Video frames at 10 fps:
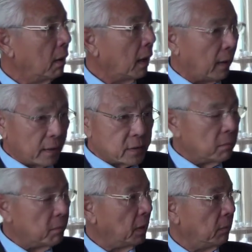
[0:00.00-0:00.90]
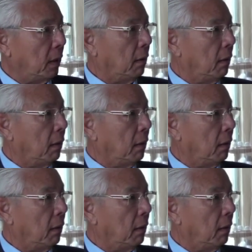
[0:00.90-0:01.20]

And that's a commitment.